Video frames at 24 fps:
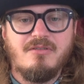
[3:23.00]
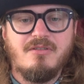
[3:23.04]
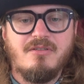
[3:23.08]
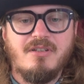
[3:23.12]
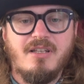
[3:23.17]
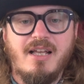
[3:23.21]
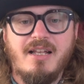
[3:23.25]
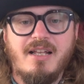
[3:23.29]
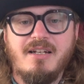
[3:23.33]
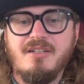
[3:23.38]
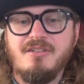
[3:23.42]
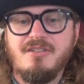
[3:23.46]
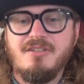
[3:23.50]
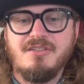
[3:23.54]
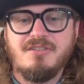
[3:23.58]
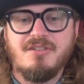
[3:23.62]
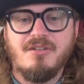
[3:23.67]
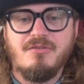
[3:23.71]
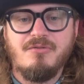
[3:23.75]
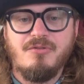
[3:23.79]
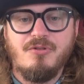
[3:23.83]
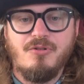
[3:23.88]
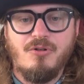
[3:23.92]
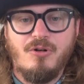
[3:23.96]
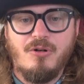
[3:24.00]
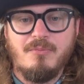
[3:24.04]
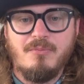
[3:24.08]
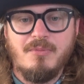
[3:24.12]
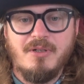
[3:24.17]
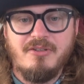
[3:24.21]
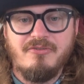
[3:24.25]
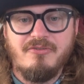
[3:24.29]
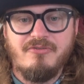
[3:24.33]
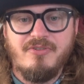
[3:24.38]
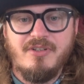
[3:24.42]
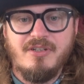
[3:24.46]
Energies don't
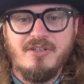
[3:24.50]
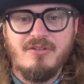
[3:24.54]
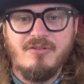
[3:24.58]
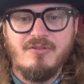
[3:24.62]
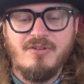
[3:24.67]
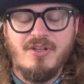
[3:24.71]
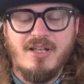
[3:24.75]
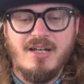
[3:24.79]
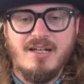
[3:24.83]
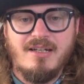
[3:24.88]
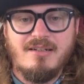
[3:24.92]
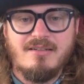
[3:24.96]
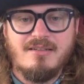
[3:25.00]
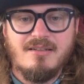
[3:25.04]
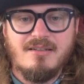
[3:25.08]
normally feel that.